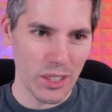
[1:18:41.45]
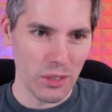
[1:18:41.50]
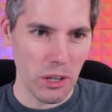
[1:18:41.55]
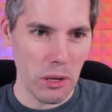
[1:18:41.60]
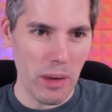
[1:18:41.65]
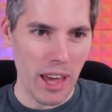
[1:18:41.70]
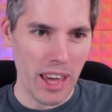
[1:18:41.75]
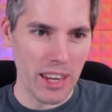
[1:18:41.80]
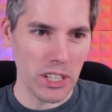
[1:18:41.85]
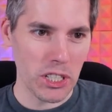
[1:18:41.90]

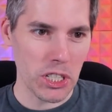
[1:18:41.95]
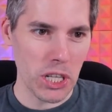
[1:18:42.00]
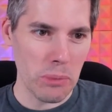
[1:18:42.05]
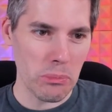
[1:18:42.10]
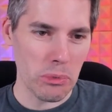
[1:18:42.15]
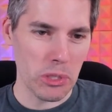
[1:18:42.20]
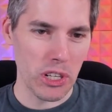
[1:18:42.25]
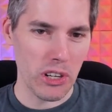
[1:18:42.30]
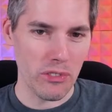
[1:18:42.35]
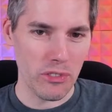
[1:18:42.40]
three mana
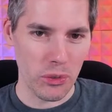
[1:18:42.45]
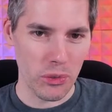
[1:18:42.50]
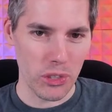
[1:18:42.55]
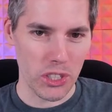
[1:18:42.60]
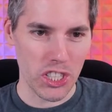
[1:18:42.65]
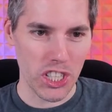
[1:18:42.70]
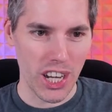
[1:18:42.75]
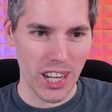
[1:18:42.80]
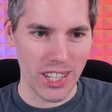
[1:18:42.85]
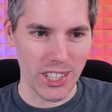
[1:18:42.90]
shapeshifter with
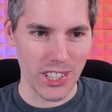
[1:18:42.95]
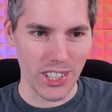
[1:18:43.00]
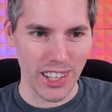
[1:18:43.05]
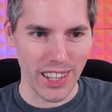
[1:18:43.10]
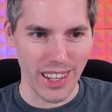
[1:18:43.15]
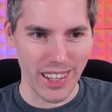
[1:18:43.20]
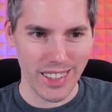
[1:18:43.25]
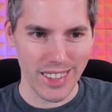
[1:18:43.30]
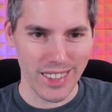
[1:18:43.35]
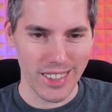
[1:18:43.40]

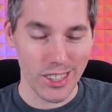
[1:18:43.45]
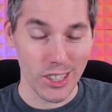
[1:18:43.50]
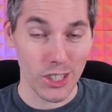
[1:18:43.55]
changeling.